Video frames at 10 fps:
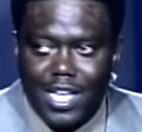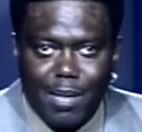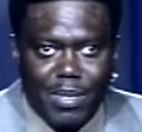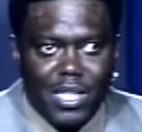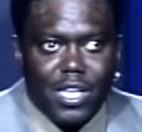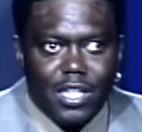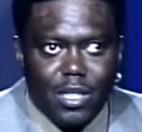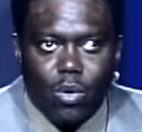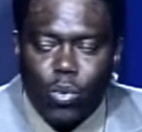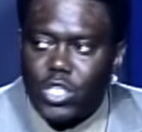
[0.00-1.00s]
They be,
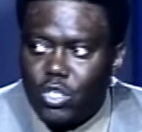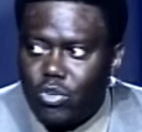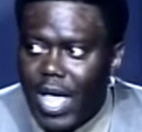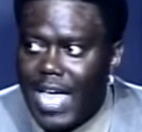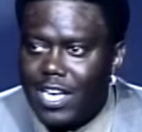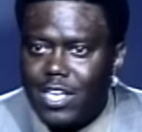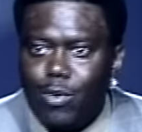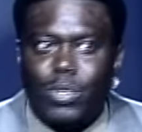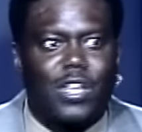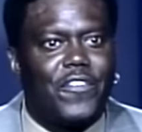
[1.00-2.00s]
what you trying to
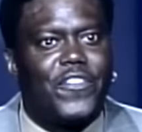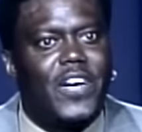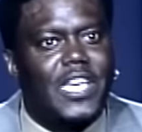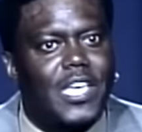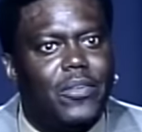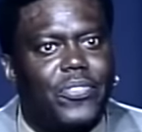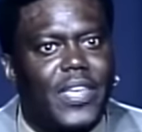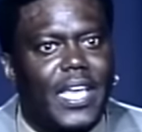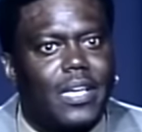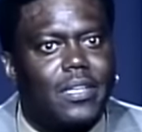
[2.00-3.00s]
do? What the fuck do you
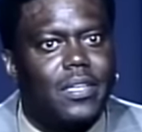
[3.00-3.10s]
think?